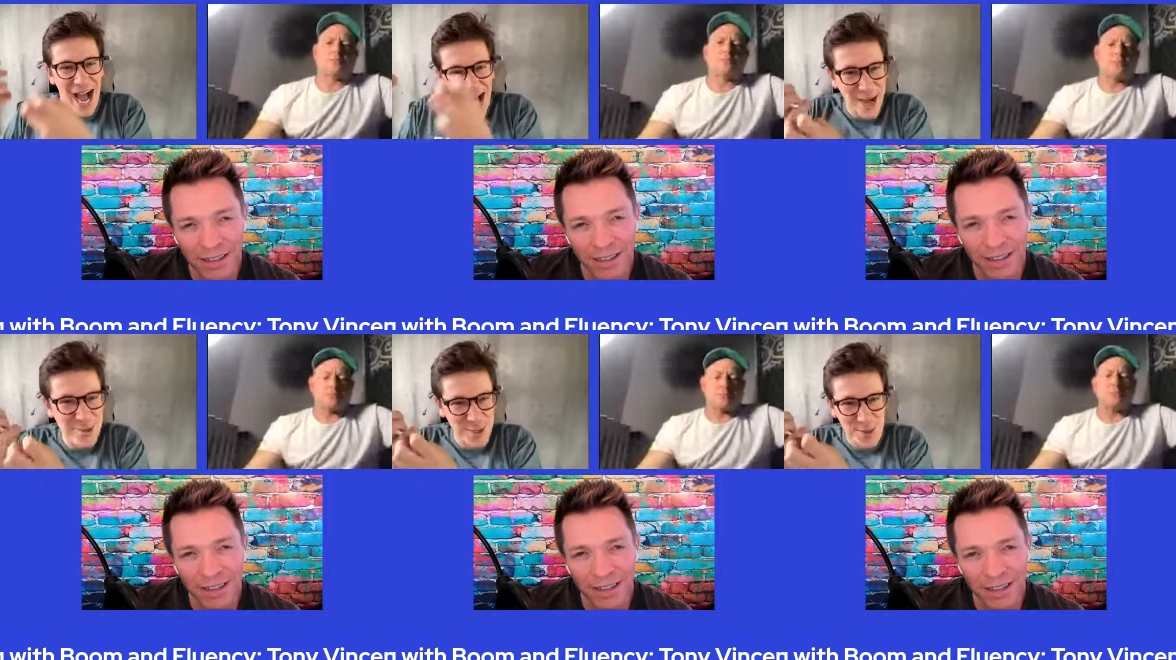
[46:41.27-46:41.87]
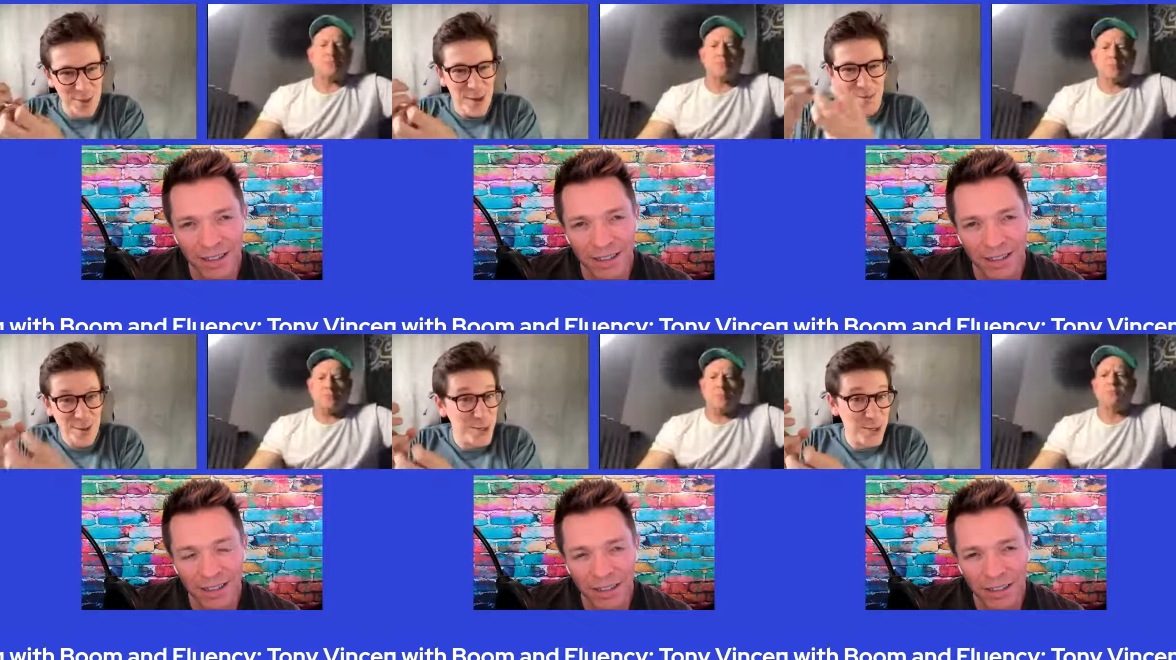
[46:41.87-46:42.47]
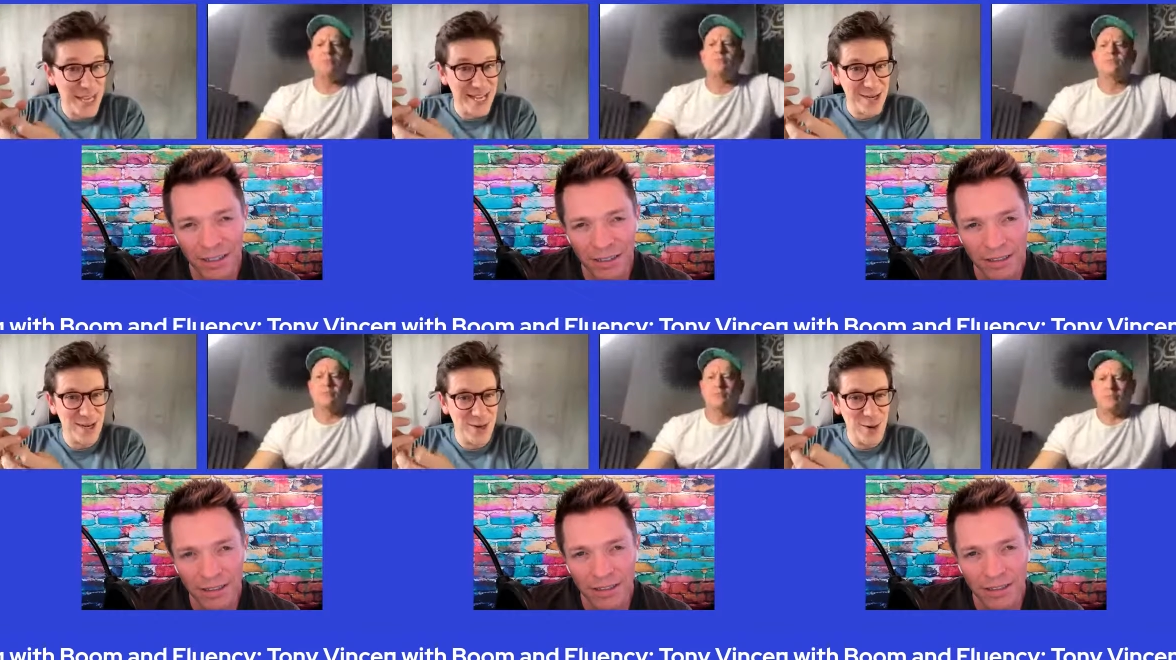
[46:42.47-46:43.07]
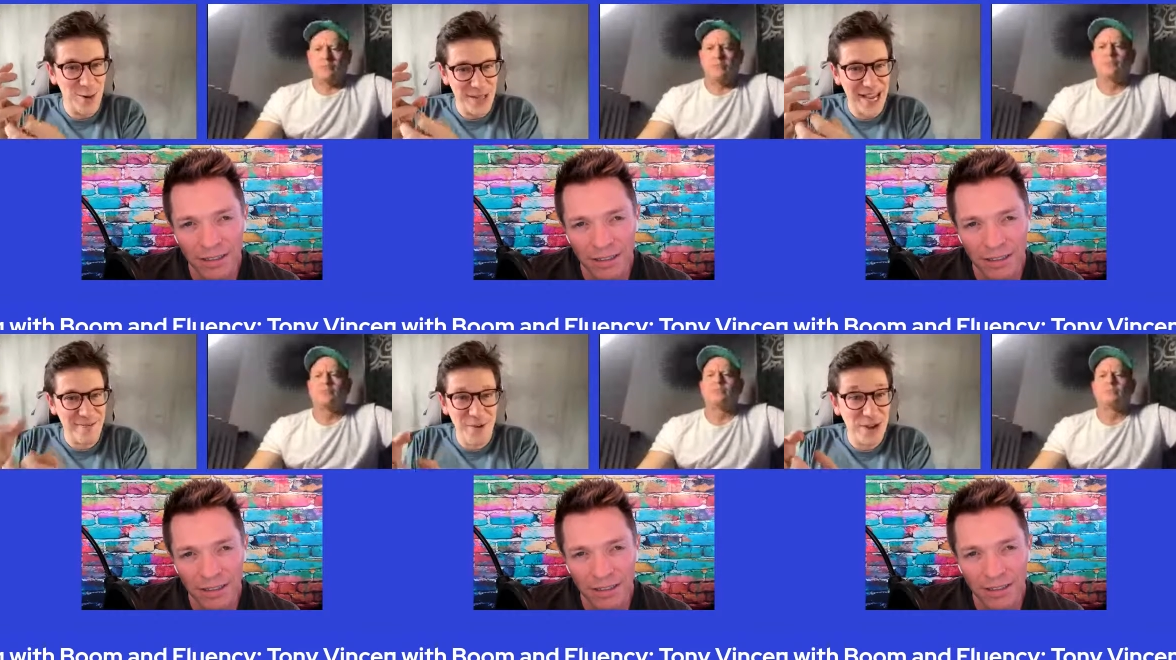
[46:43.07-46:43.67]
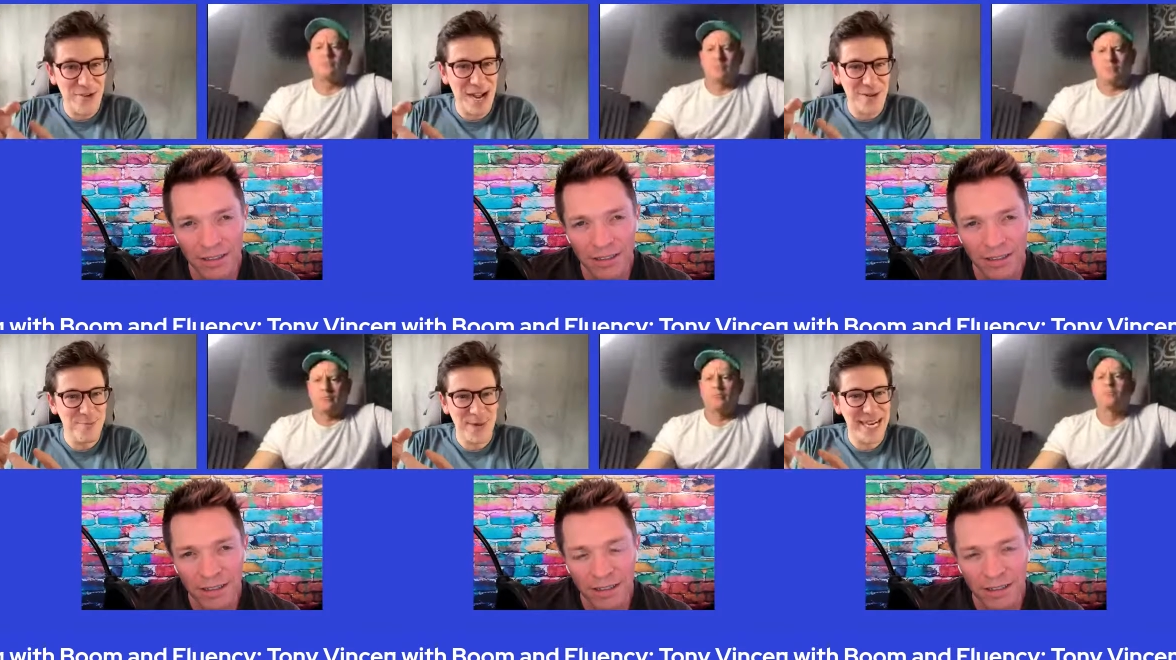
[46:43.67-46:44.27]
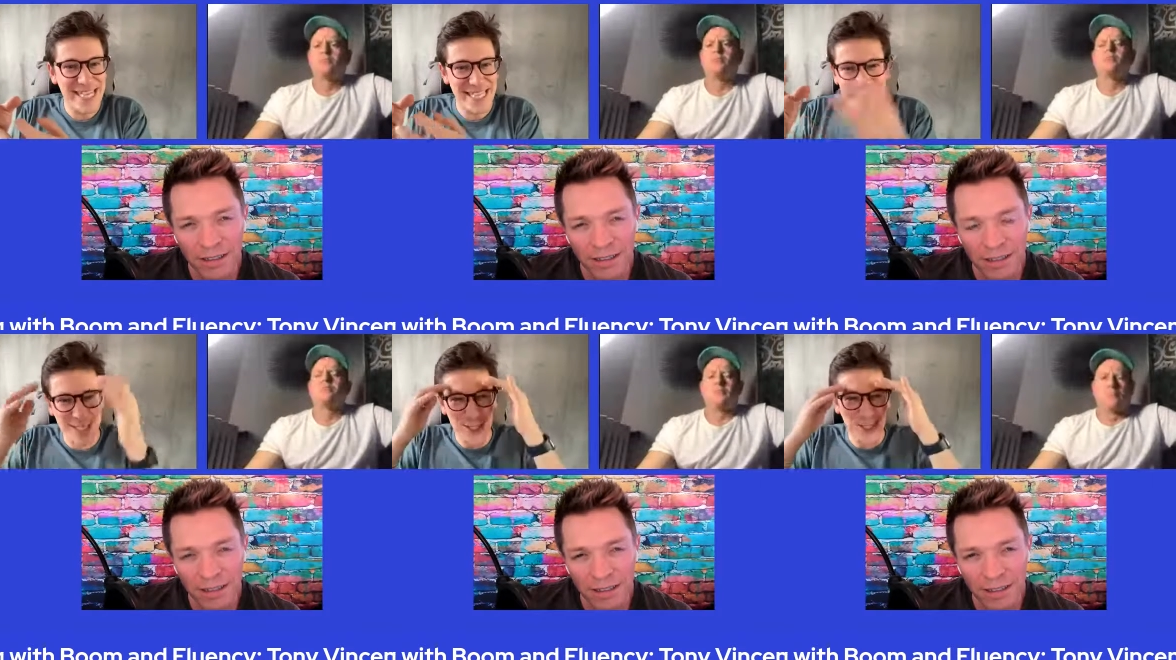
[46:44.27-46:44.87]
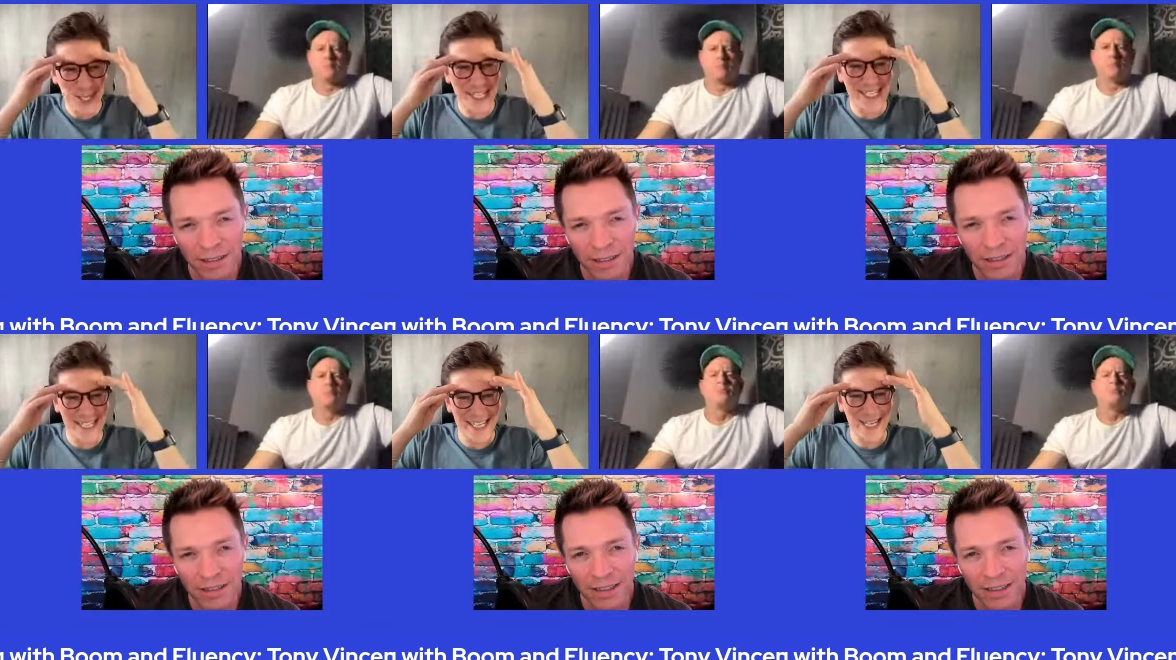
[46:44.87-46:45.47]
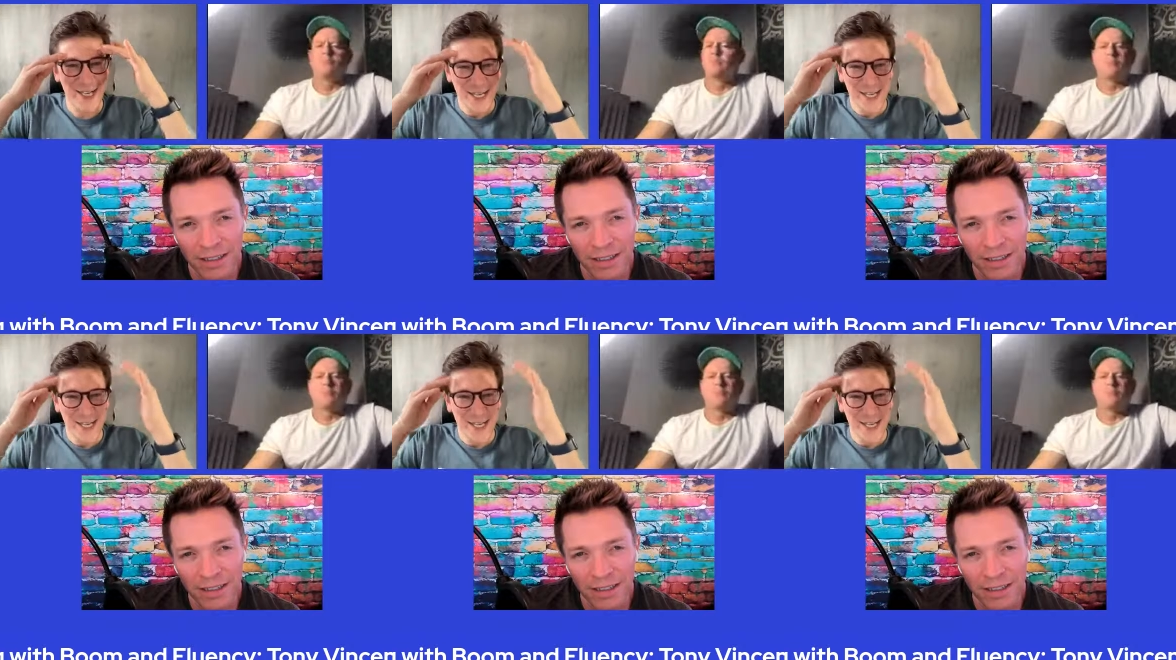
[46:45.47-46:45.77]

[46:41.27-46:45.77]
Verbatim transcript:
Speaker 1: how to put together or like figure out but this is just uh,